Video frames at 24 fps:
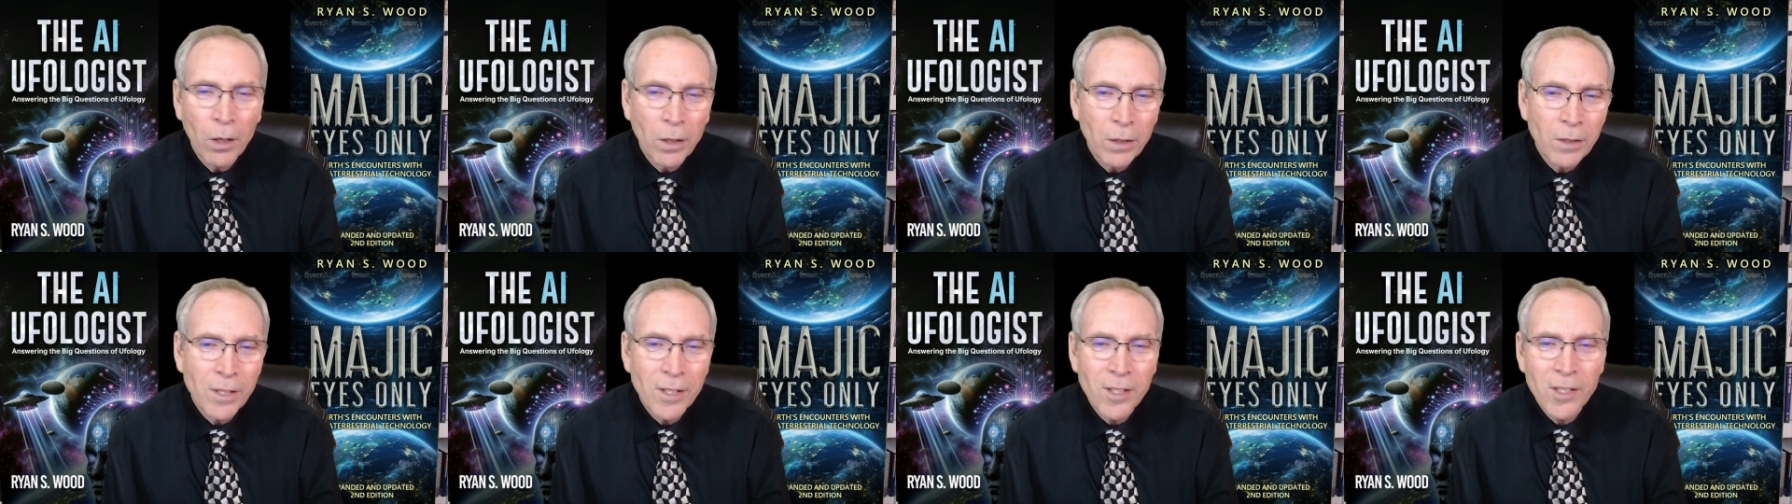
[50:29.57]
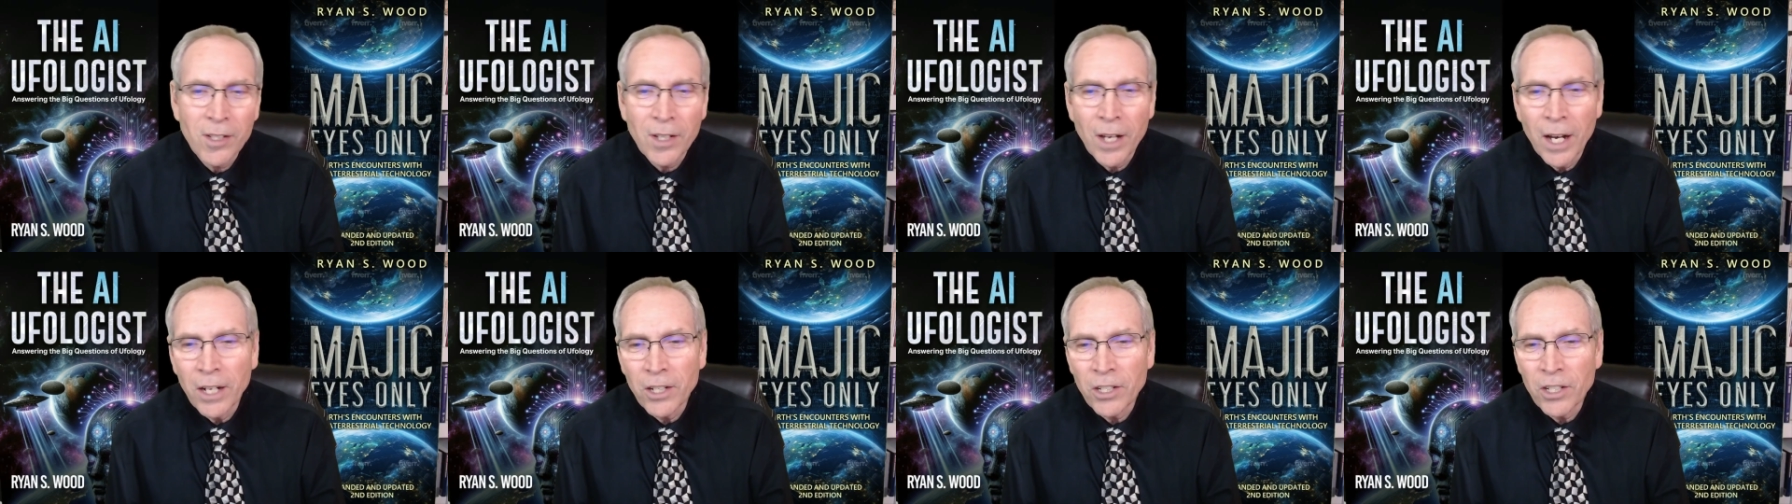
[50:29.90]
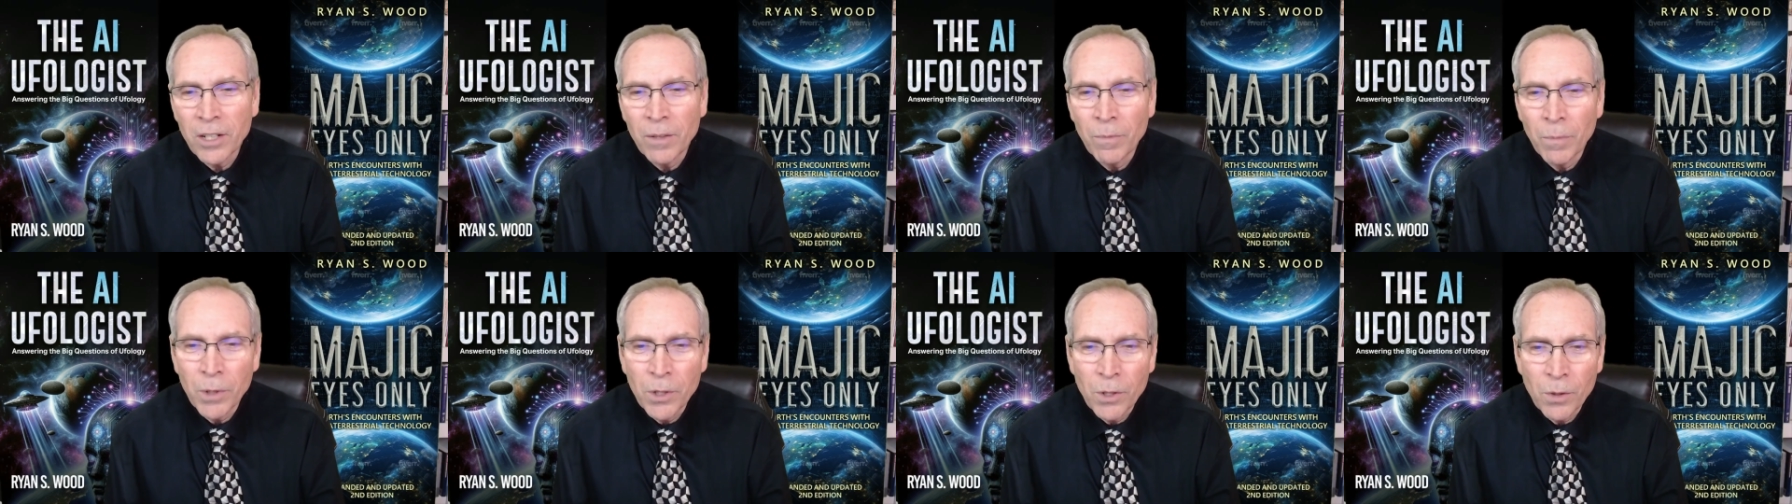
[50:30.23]

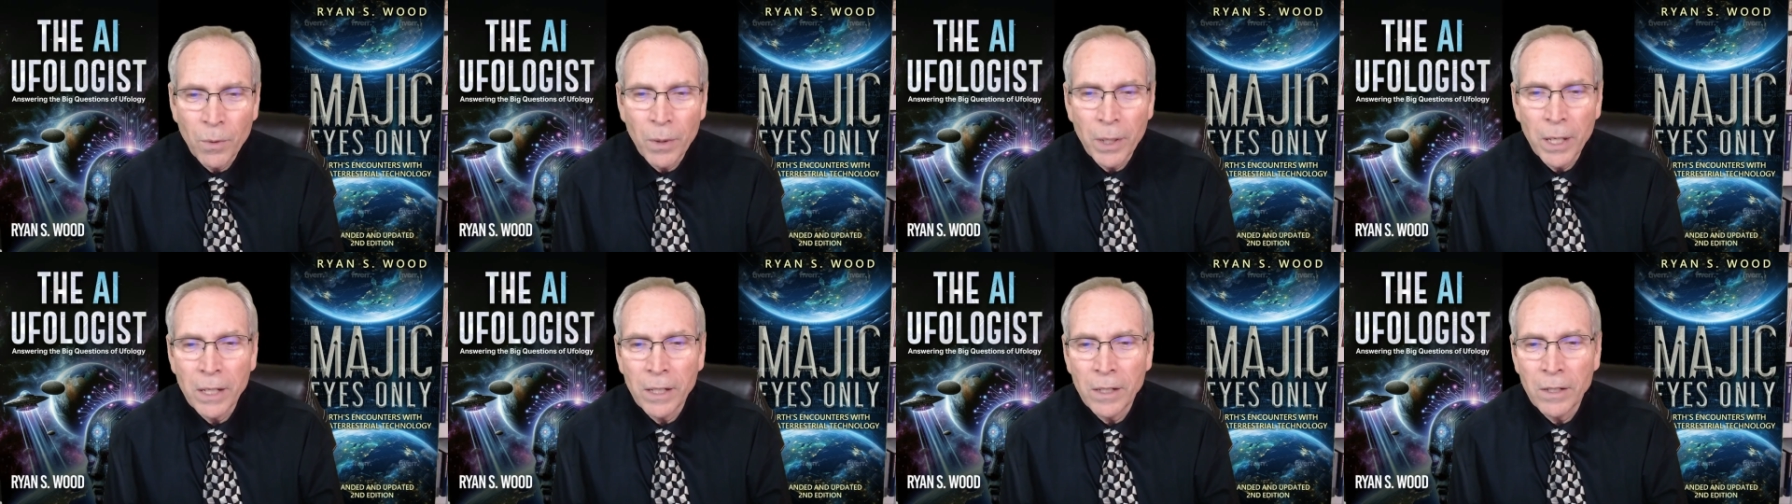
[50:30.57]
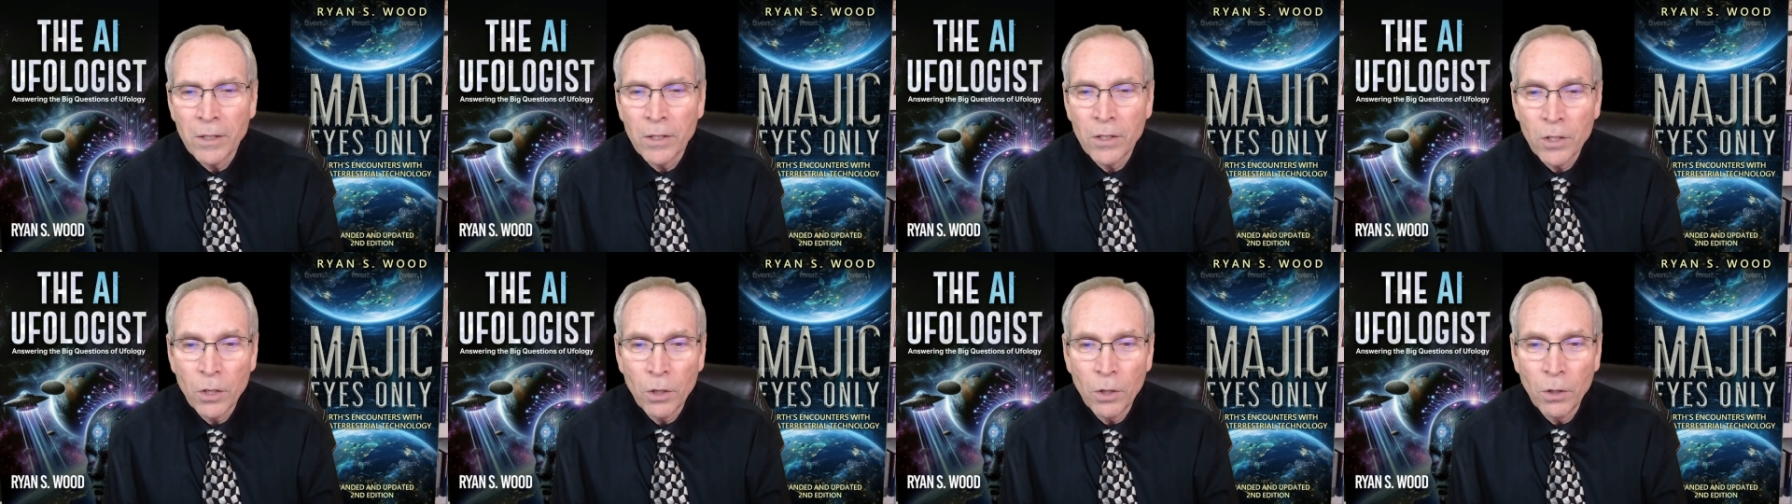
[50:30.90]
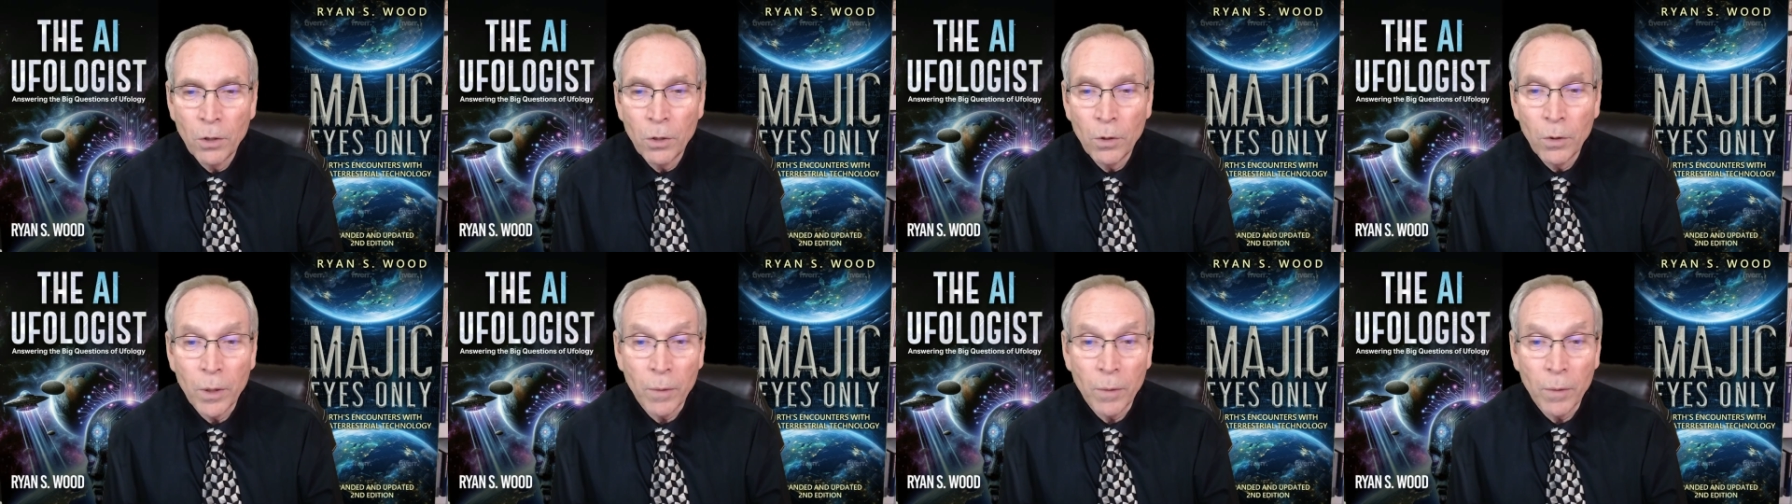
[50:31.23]
discussion between two